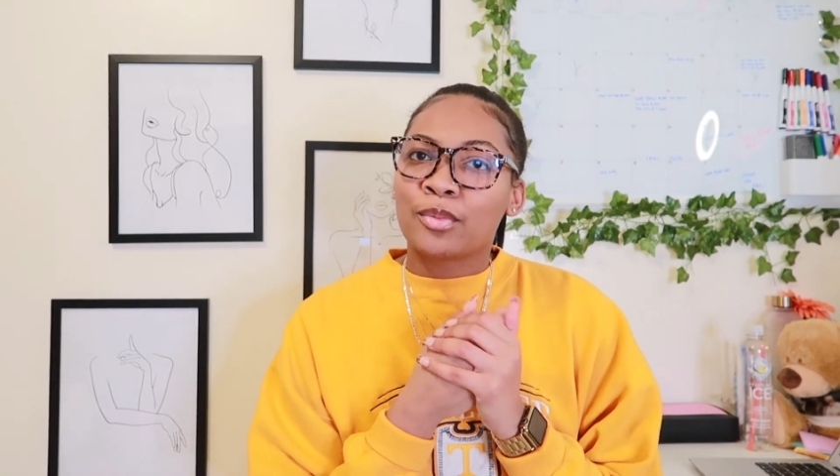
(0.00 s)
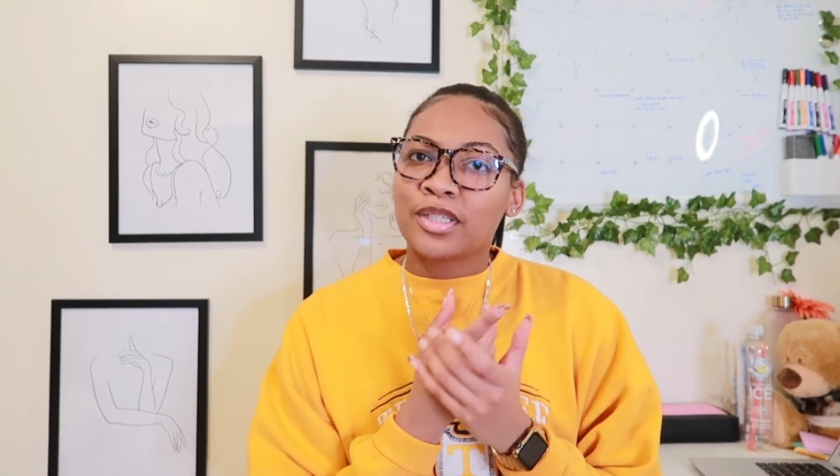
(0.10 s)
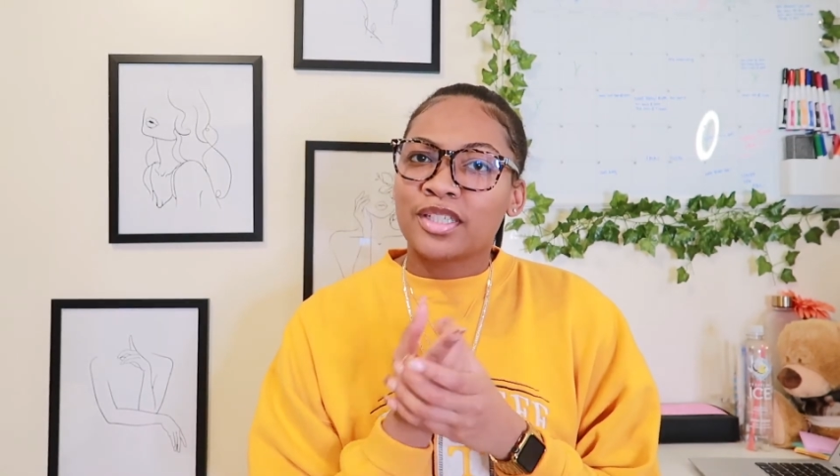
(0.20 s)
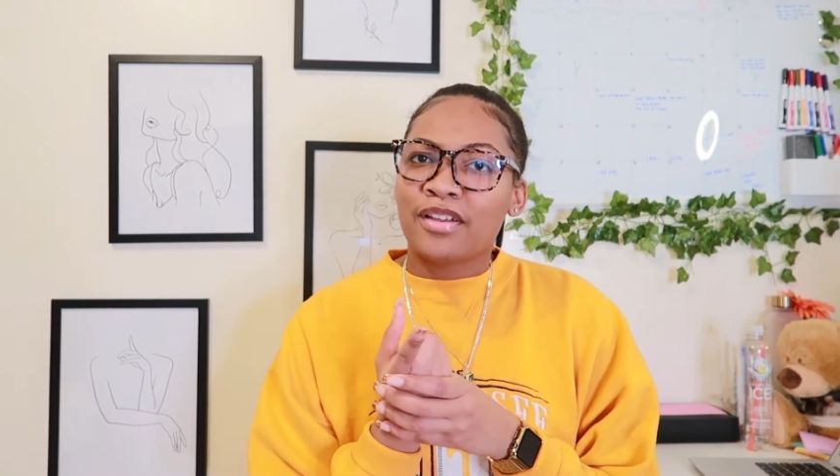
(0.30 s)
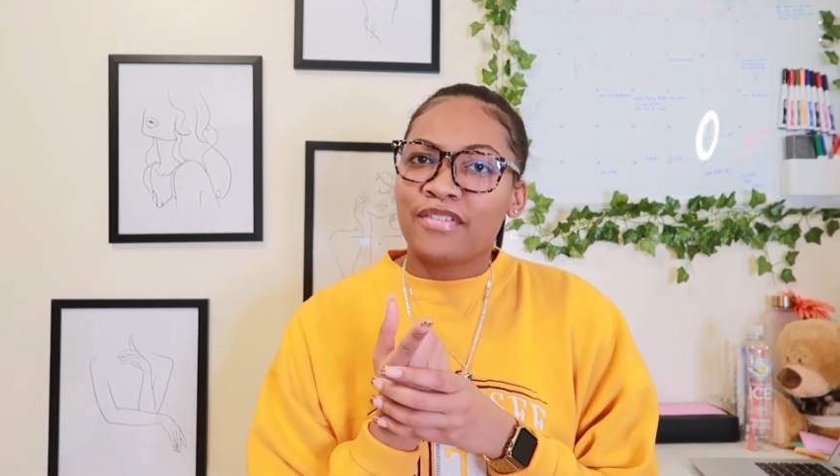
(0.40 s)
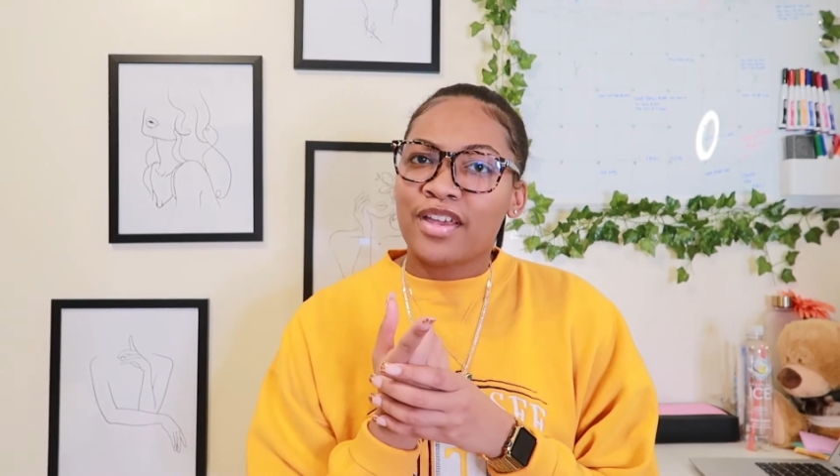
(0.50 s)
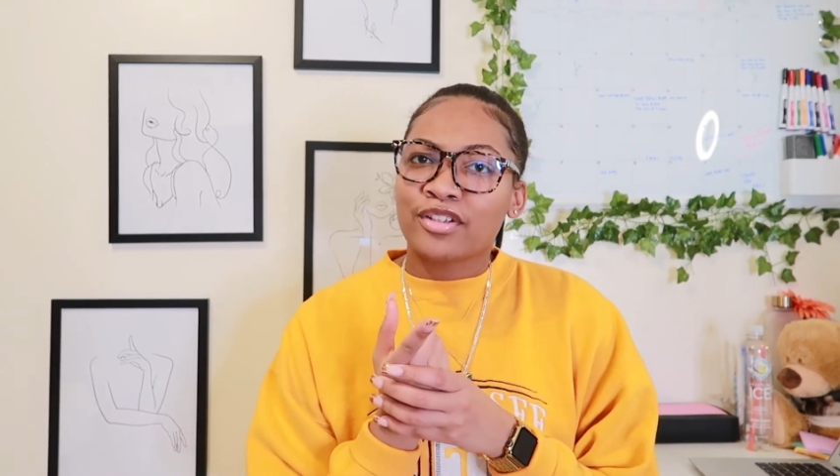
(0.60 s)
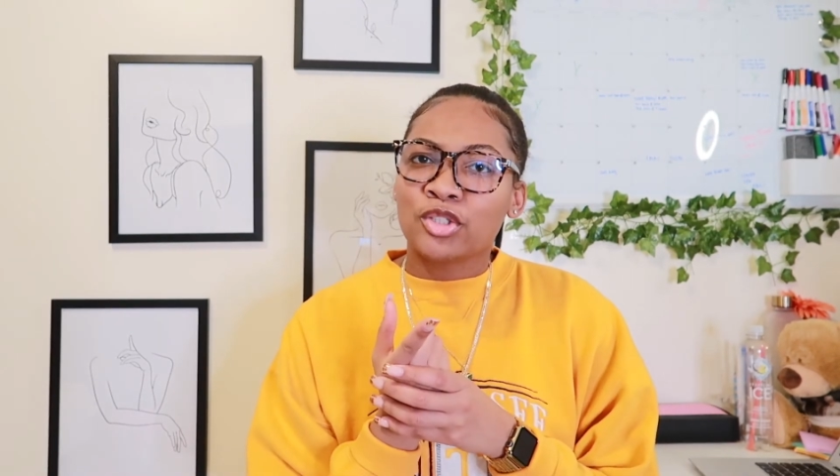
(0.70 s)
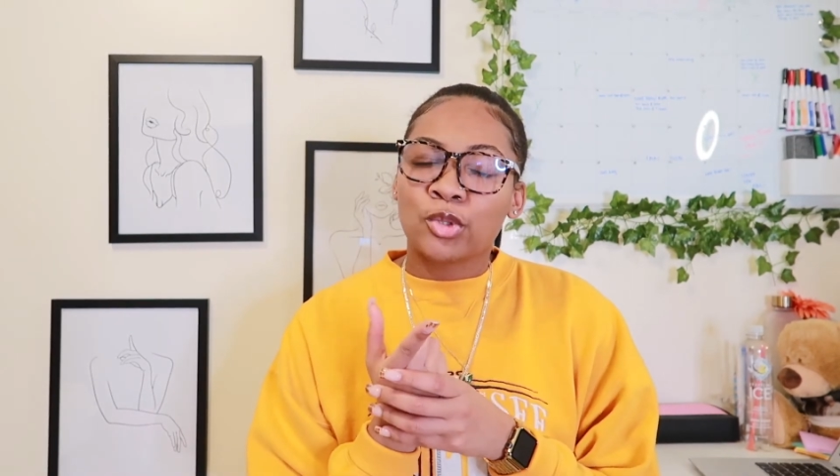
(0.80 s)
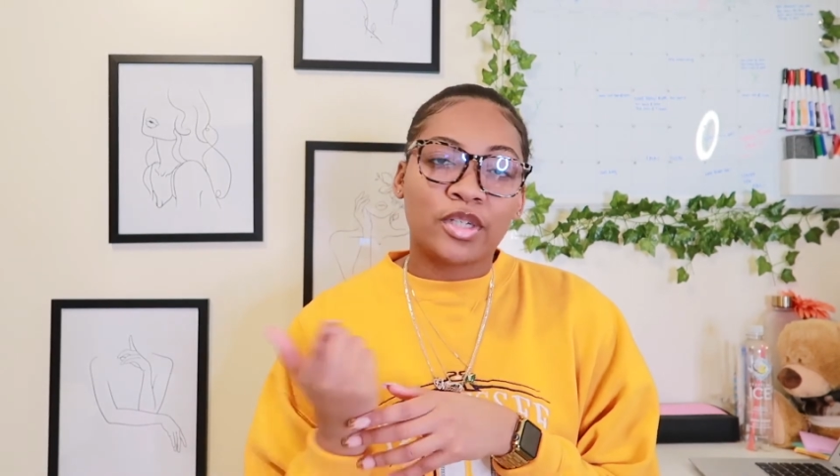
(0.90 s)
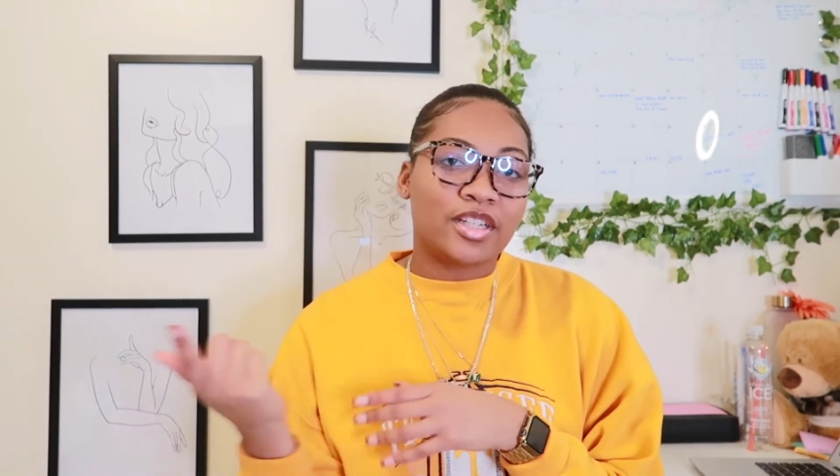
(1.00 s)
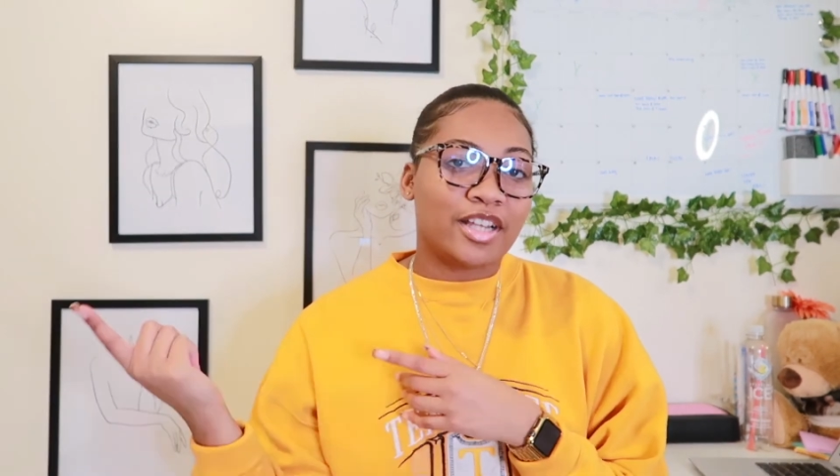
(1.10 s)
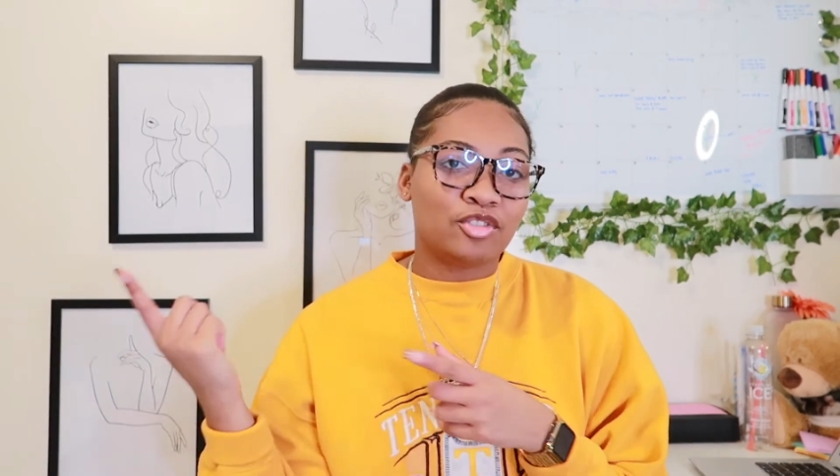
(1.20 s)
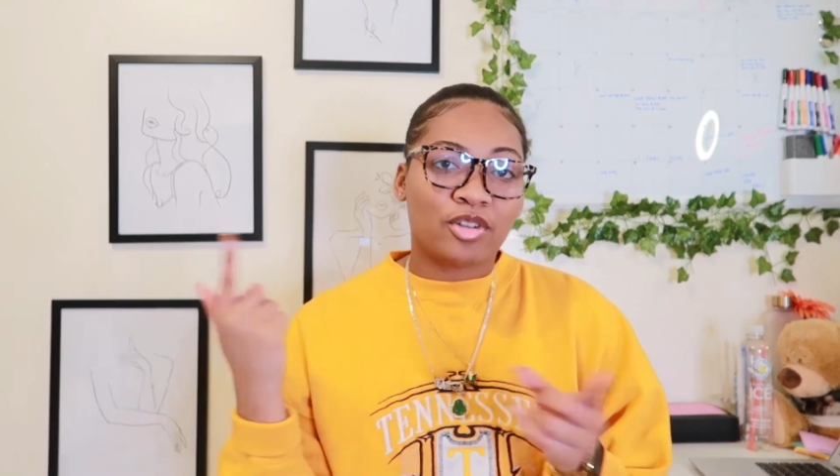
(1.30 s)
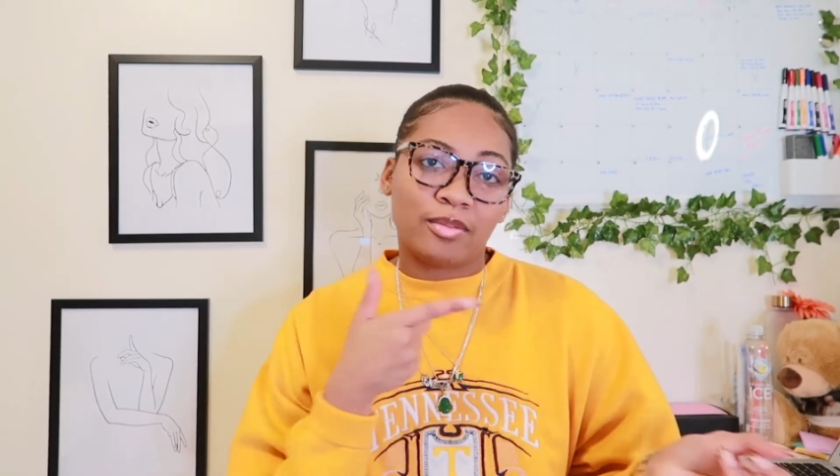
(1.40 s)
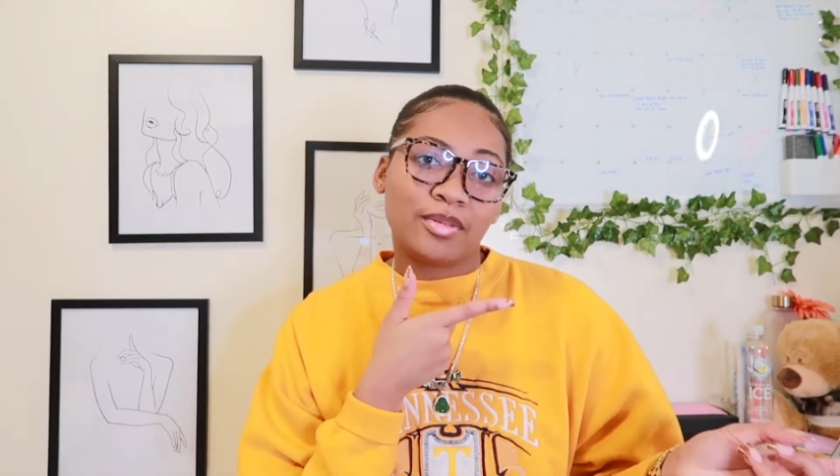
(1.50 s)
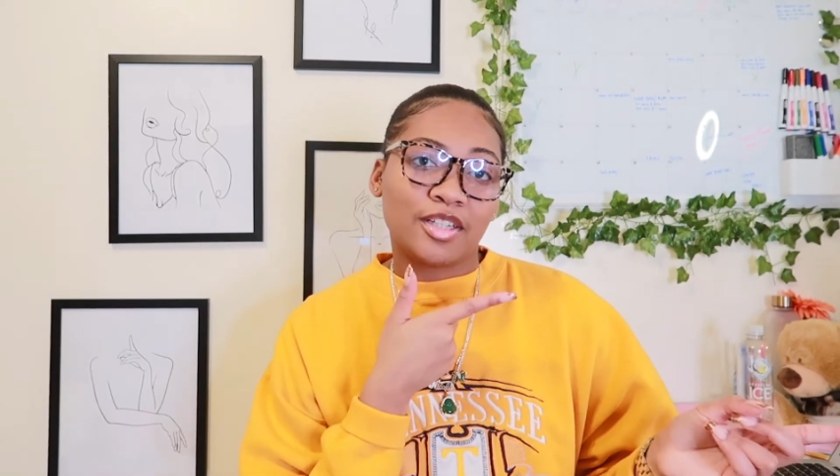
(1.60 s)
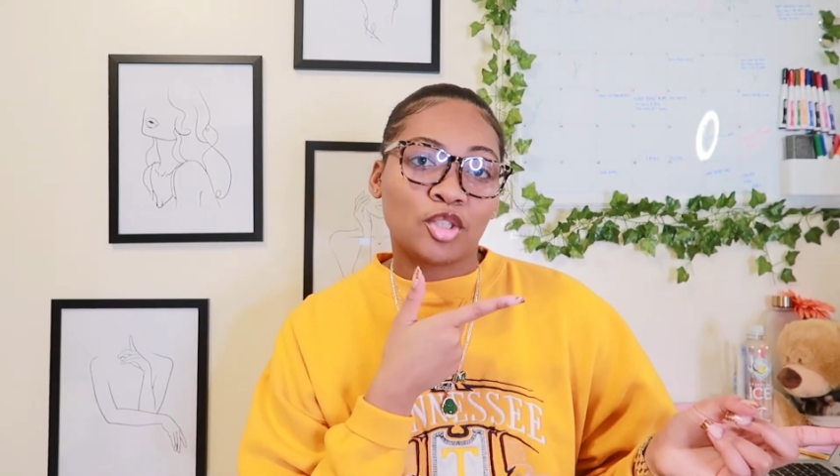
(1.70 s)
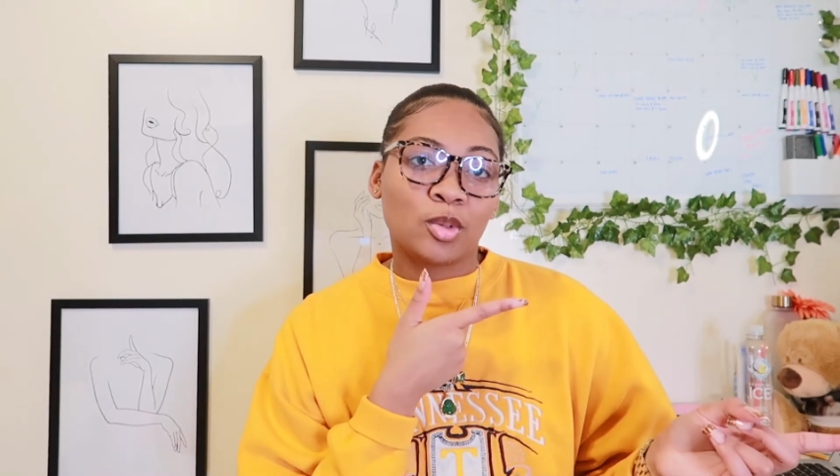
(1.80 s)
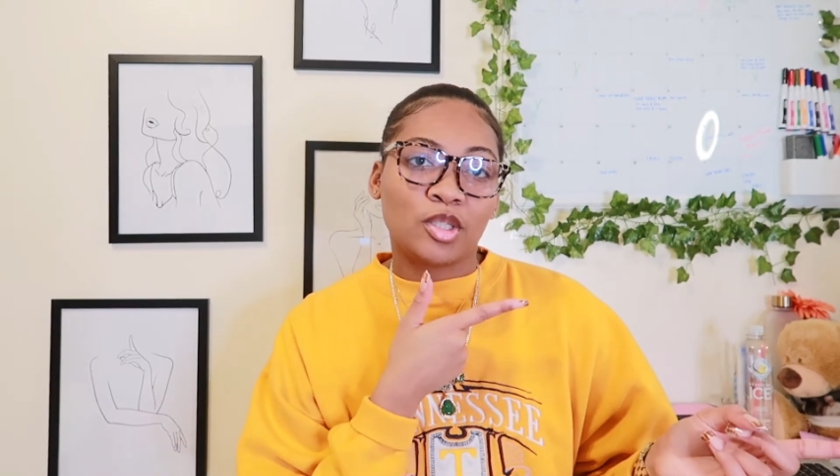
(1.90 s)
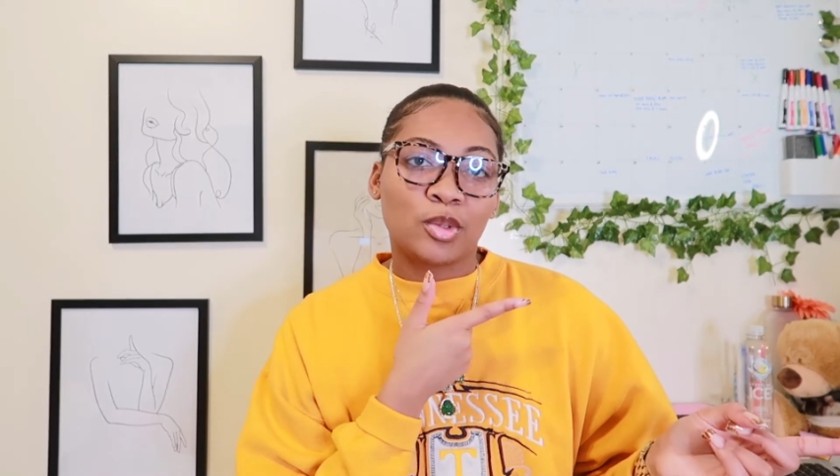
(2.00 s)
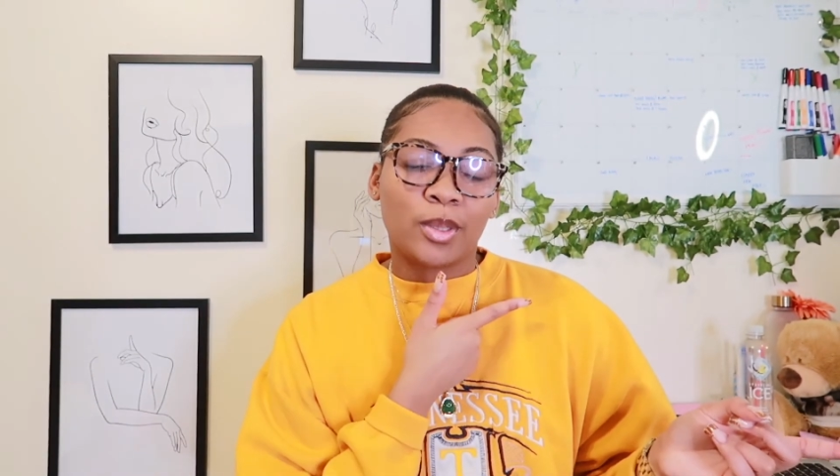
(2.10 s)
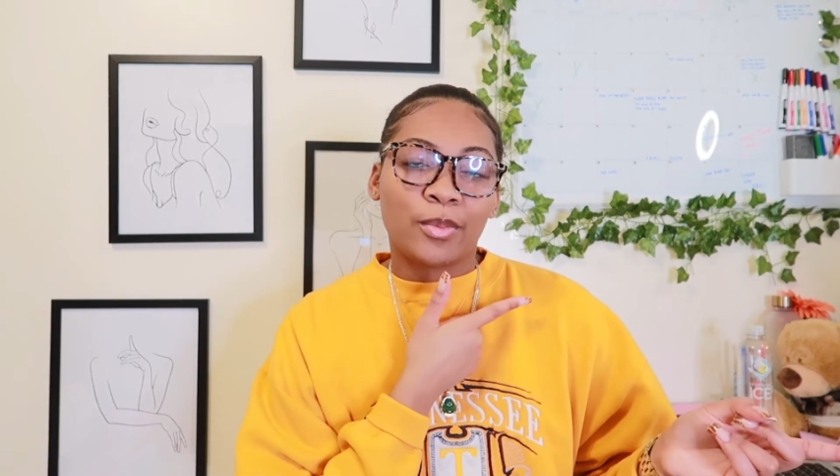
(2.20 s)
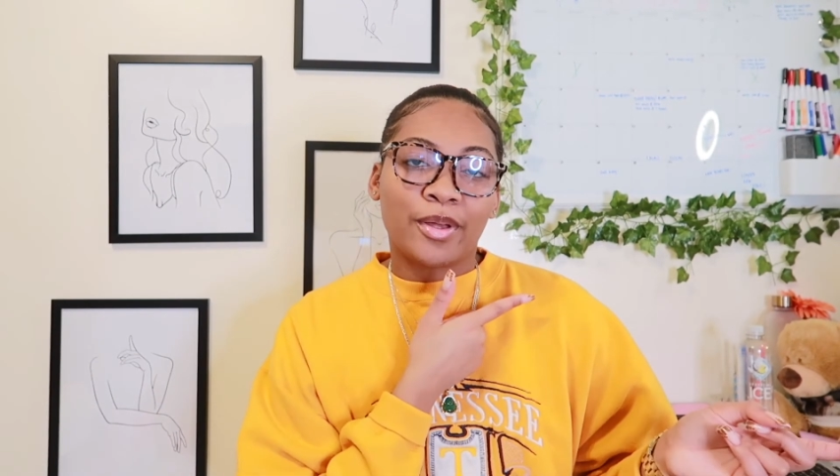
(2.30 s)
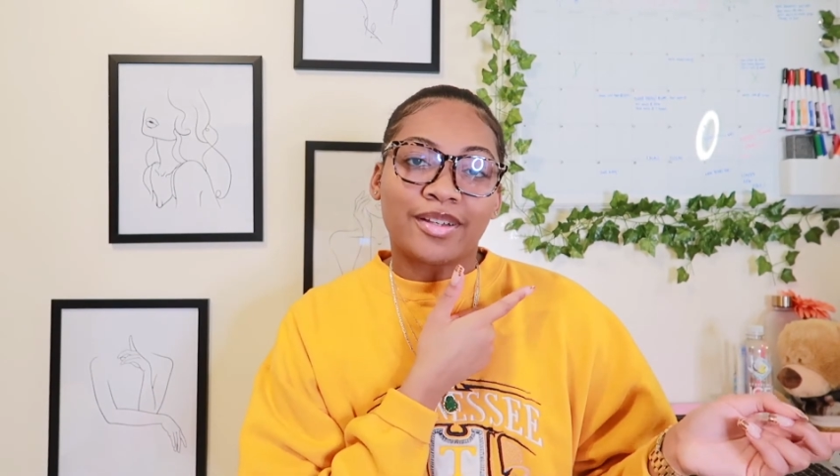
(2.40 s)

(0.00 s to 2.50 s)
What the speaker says: what's your favorite Jordan that dropped in 2021?